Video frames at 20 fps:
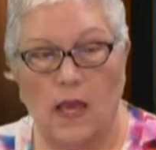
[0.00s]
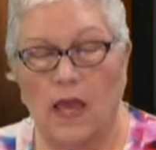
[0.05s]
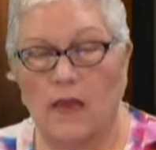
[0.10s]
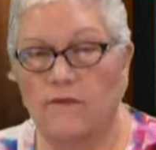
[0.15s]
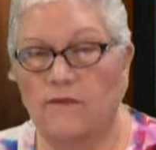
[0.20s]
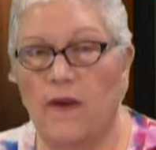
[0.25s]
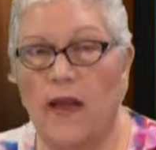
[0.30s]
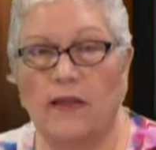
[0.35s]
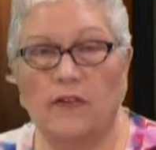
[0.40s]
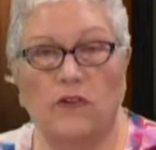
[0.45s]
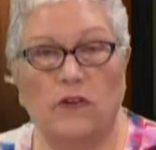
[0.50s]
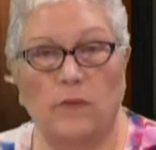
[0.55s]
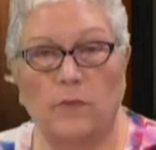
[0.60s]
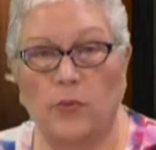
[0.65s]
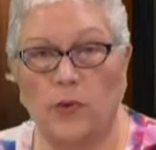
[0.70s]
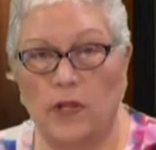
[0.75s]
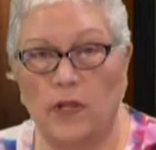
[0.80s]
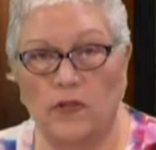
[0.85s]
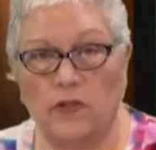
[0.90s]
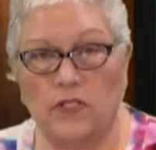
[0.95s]
In fact, you can
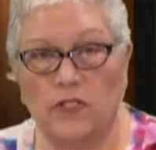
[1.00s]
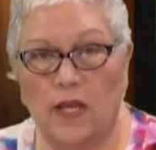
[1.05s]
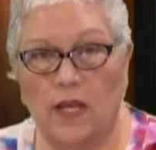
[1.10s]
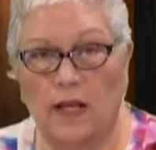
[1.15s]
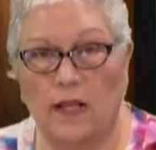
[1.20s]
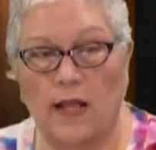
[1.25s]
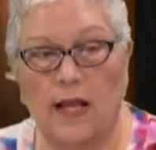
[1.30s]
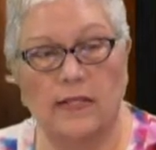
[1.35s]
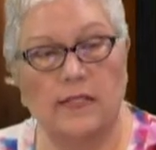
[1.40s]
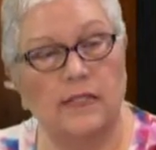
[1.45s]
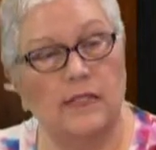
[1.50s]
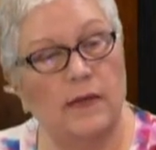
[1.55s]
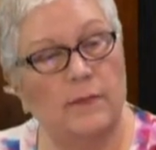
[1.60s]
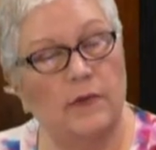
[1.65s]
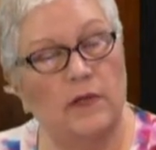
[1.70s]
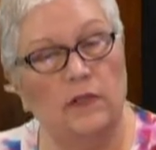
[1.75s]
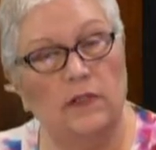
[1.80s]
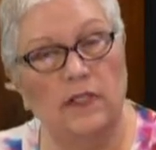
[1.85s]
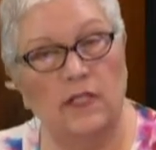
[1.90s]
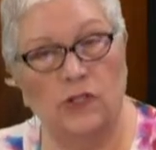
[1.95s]
put on your sunglasses. I'm
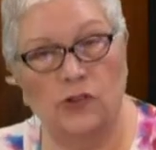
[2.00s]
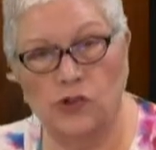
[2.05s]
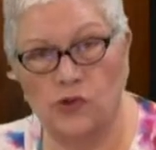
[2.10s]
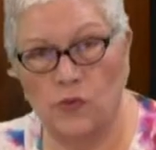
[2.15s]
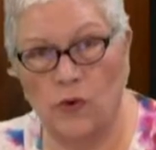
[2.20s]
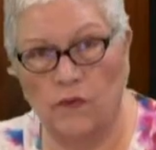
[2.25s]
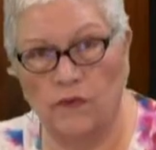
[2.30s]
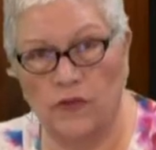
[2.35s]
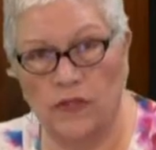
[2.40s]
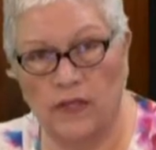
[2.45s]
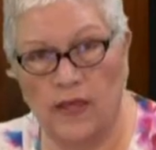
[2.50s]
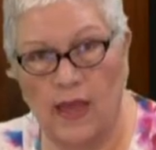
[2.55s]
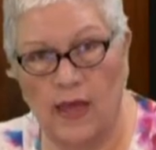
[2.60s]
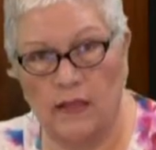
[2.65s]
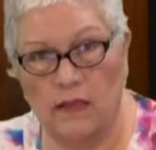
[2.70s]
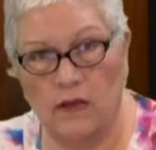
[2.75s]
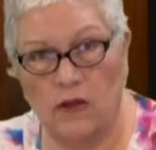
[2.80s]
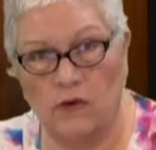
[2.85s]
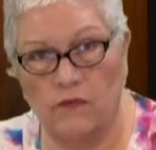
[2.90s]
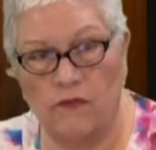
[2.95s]
going to lead you over to the
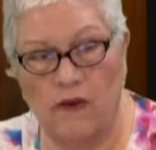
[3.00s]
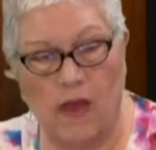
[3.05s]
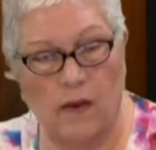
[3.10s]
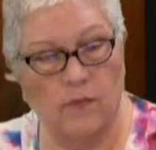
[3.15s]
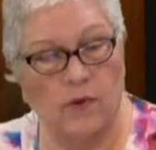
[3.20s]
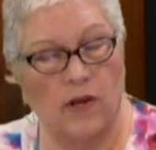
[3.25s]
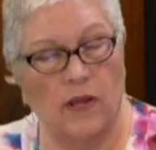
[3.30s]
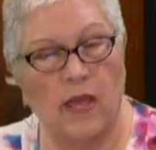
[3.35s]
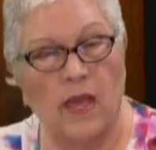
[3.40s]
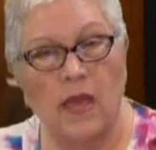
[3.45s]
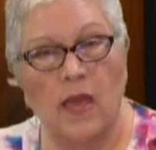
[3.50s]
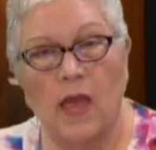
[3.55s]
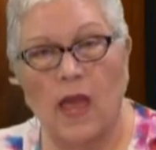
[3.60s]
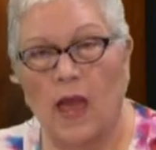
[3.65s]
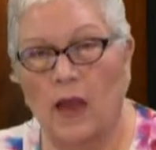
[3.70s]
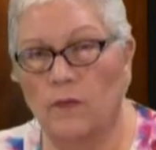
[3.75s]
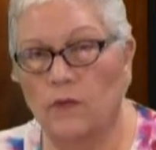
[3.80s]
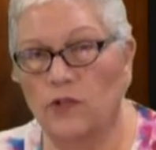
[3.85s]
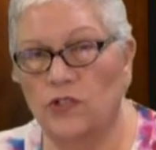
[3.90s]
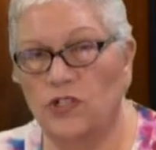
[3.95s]
calico fabric
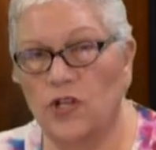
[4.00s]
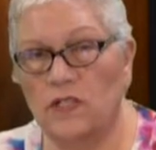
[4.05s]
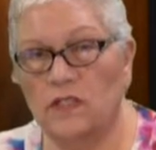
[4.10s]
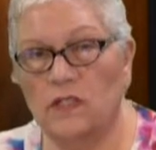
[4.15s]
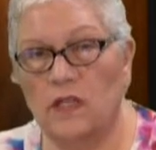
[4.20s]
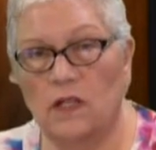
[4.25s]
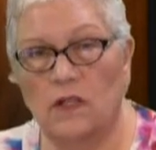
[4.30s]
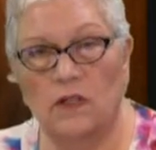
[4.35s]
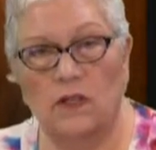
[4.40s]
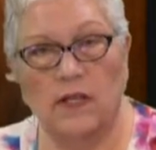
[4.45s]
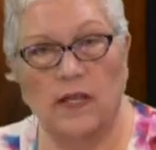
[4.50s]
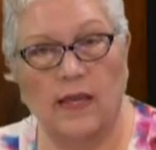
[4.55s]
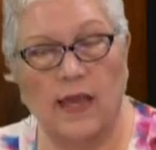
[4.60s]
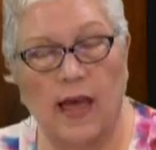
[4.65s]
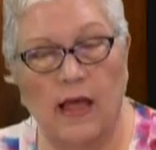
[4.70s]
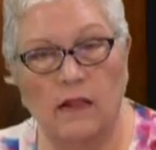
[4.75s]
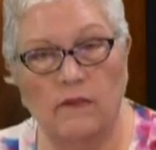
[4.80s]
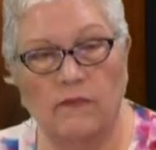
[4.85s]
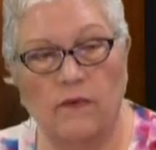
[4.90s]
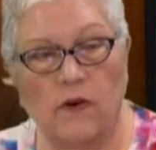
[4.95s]
and we're just going to look at
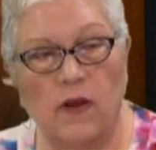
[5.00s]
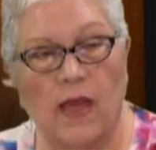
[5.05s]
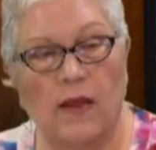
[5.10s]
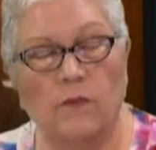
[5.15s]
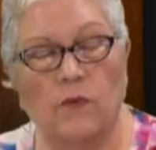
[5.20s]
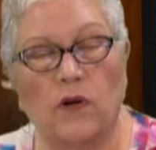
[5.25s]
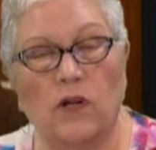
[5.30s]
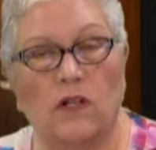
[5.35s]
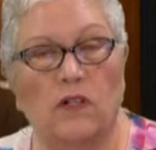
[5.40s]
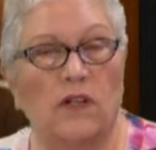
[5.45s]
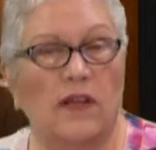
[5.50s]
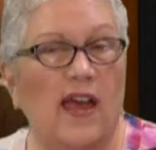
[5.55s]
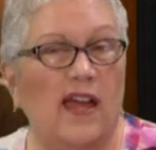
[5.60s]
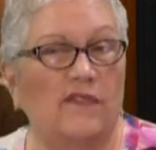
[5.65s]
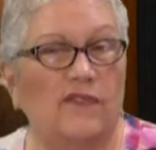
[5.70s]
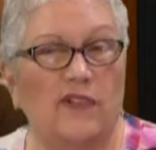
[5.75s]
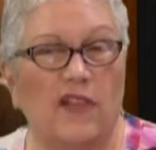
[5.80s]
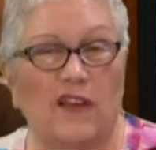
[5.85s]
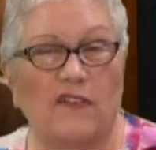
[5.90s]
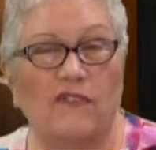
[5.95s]
calico and we're going to look at it
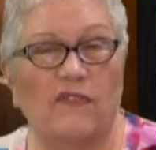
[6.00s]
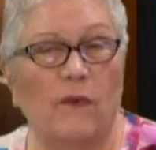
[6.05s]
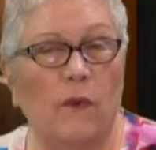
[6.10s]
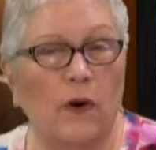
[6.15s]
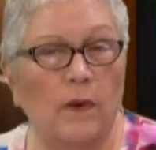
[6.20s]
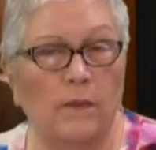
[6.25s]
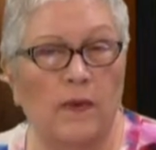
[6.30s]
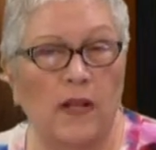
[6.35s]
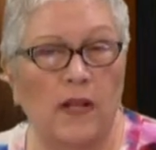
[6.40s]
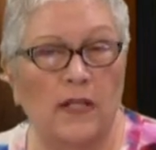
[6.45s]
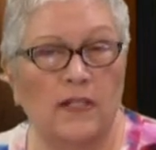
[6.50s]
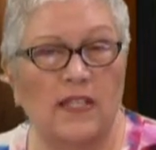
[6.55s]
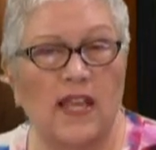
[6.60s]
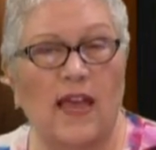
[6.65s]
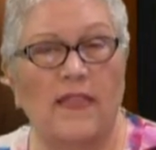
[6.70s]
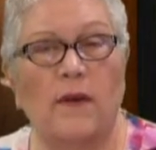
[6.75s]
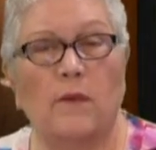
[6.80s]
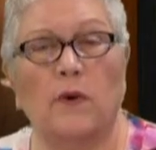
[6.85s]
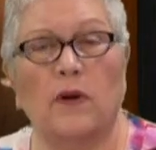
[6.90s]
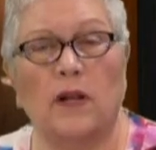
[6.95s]
for like 4 minutes
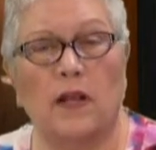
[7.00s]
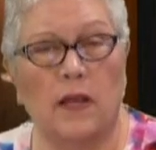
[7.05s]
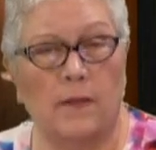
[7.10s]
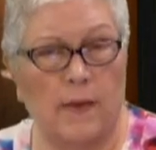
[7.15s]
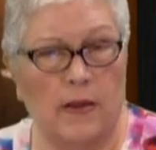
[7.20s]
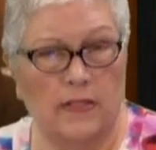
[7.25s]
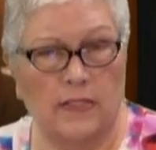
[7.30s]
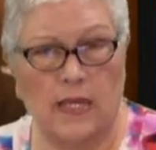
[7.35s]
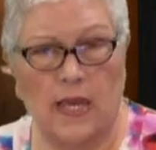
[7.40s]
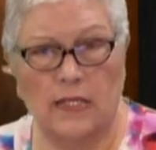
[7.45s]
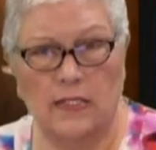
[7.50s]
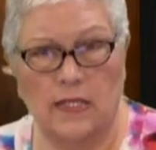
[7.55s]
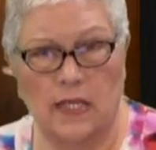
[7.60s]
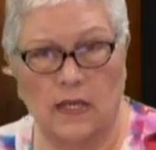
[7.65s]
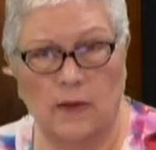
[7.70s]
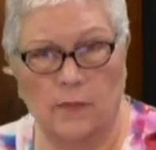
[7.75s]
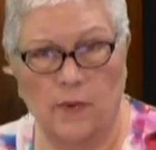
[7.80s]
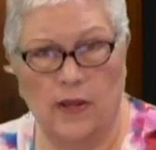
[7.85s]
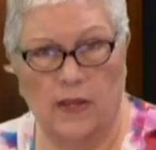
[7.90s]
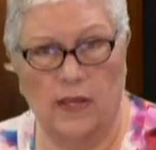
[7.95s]
and then we're going to come outside and
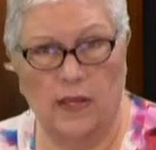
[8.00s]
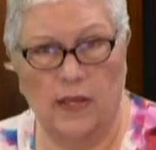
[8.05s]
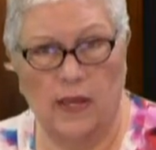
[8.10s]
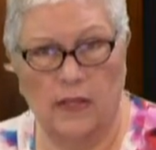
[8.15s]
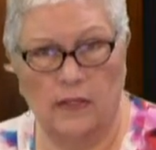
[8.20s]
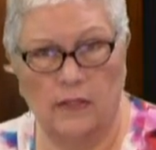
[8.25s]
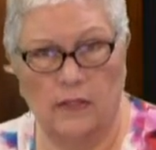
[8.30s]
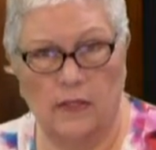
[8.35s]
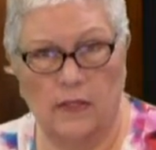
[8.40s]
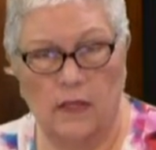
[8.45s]
take a break again.